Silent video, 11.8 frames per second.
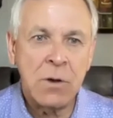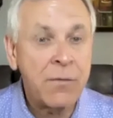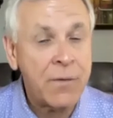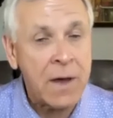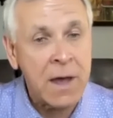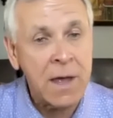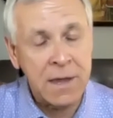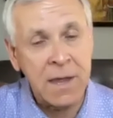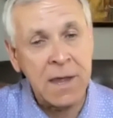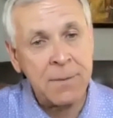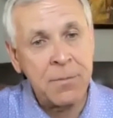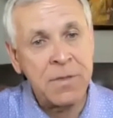So if I
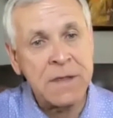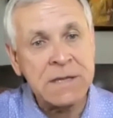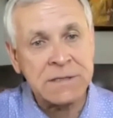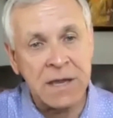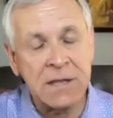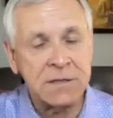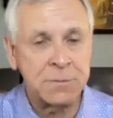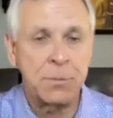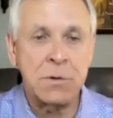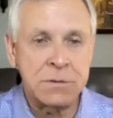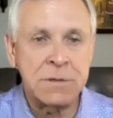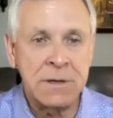am the
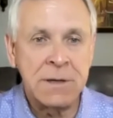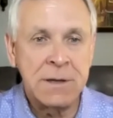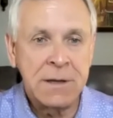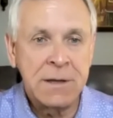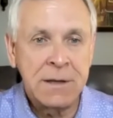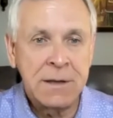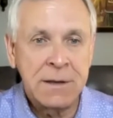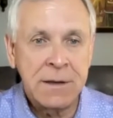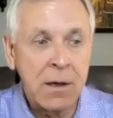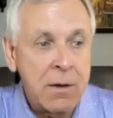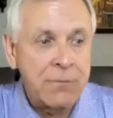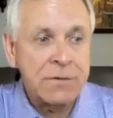salesperson,
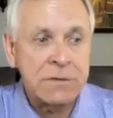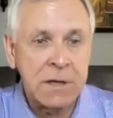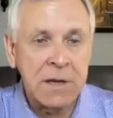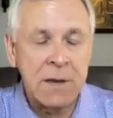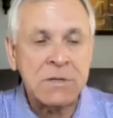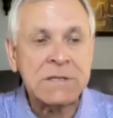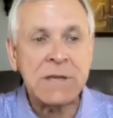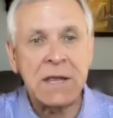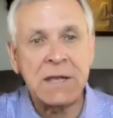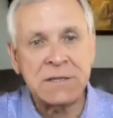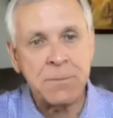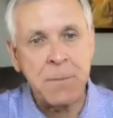now all of a sudden I'm a
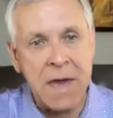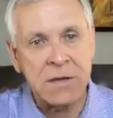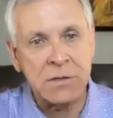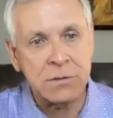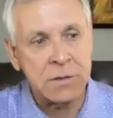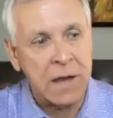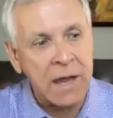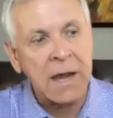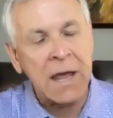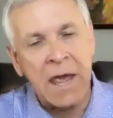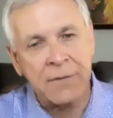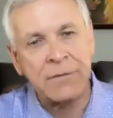sales manager
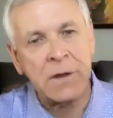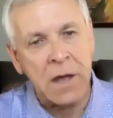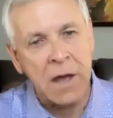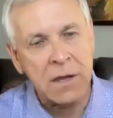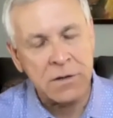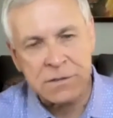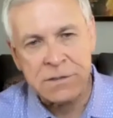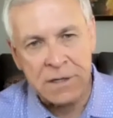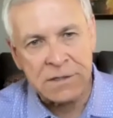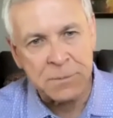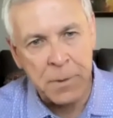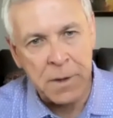and I have to hire
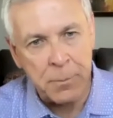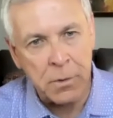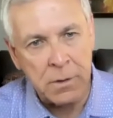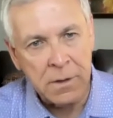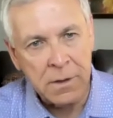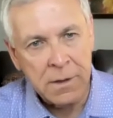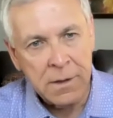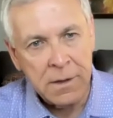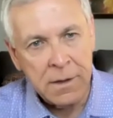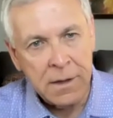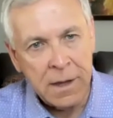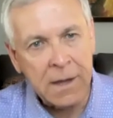salespeople
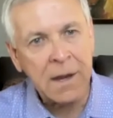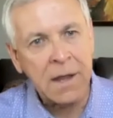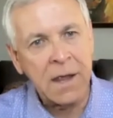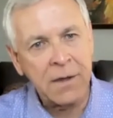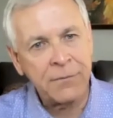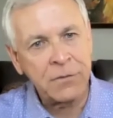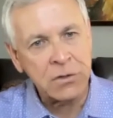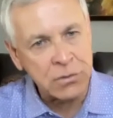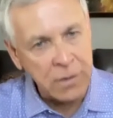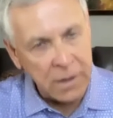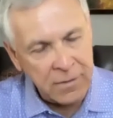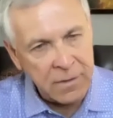and I have to
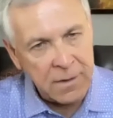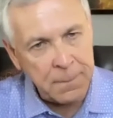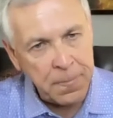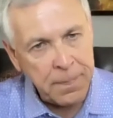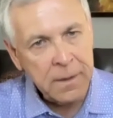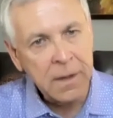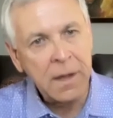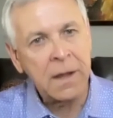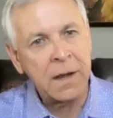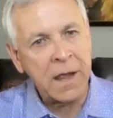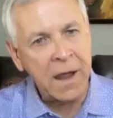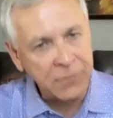train them
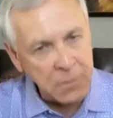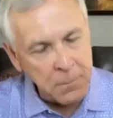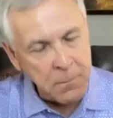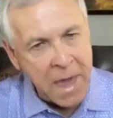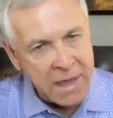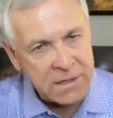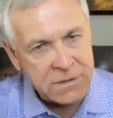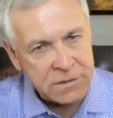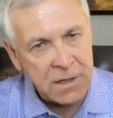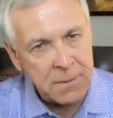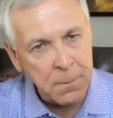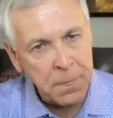and I have to manage
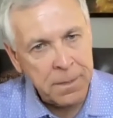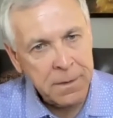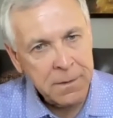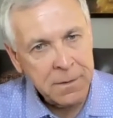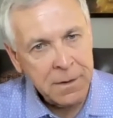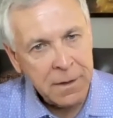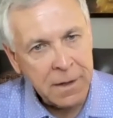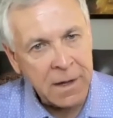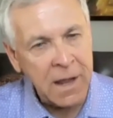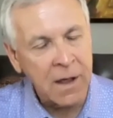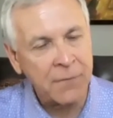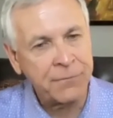them
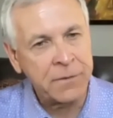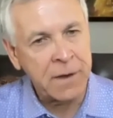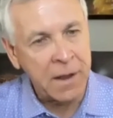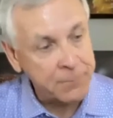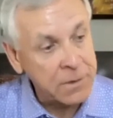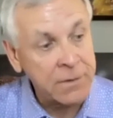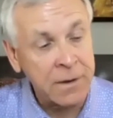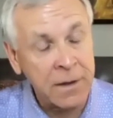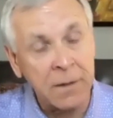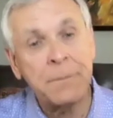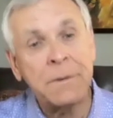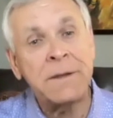and I help to help to
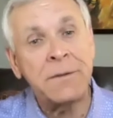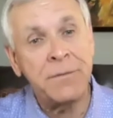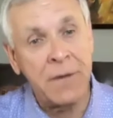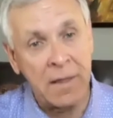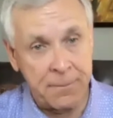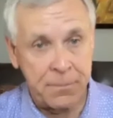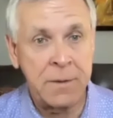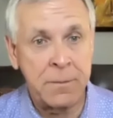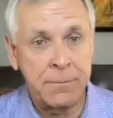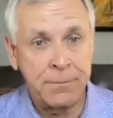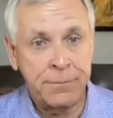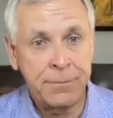help develop
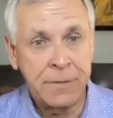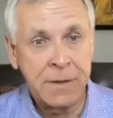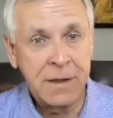them.